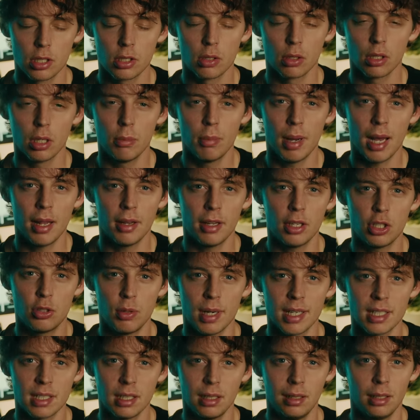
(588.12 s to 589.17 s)
is all about
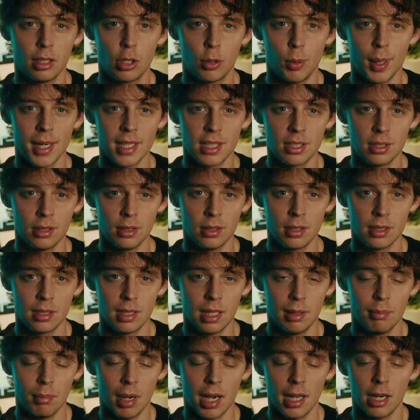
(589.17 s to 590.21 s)
addressing the questions
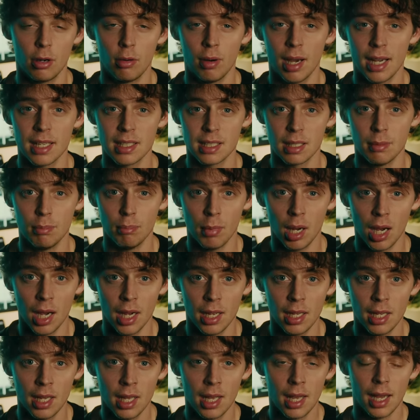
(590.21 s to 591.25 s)
that might arise in my
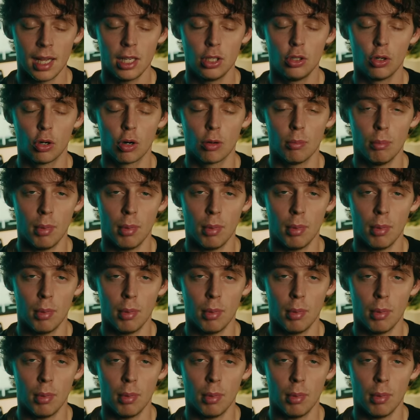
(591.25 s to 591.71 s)
and your